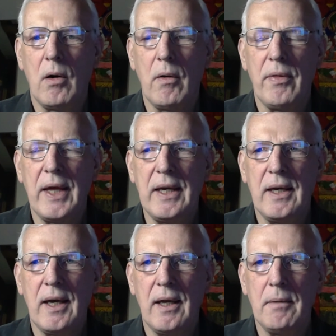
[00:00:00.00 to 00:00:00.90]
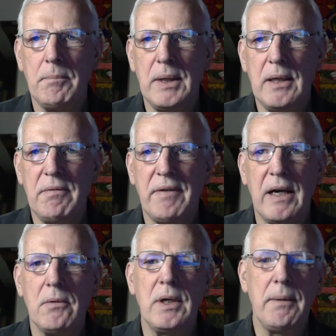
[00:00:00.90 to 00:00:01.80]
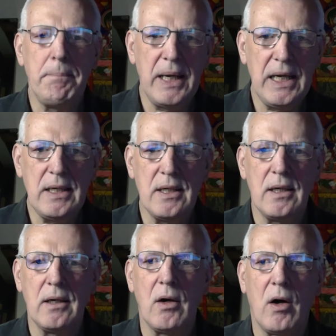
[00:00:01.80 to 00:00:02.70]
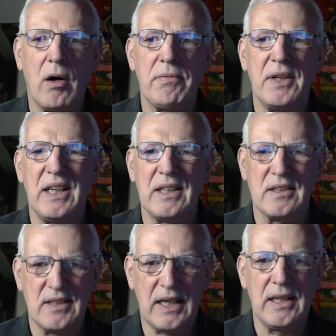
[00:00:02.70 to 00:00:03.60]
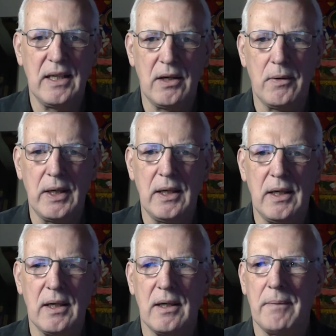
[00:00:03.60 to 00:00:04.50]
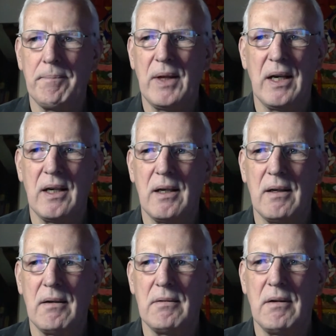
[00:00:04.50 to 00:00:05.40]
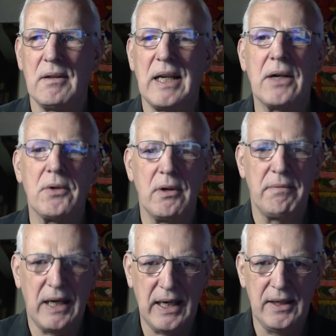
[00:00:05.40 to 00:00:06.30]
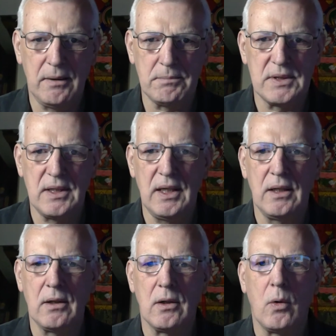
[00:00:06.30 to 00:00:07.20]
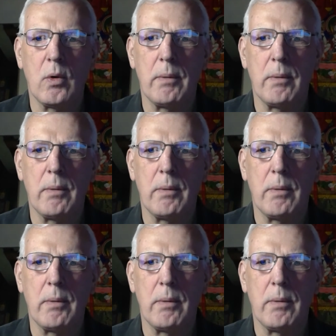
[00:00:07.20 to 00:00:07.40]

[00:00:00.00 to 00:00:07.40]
they can be found in painting often as secondary decorative items in the lower